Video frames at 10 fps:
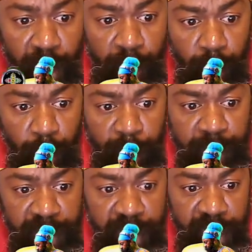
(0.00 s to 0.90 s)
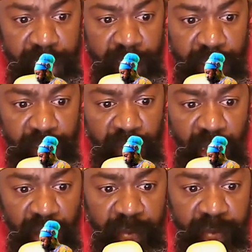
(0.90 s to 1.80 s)
Representative
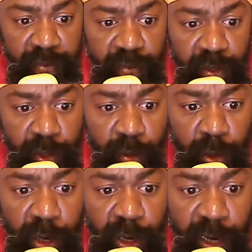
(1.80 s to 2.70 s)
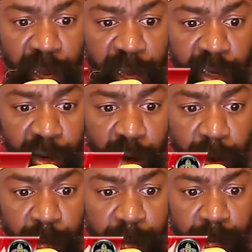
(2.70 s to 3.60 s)
of the world, I
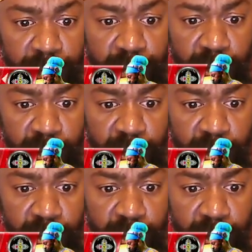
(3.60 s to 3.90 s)
come to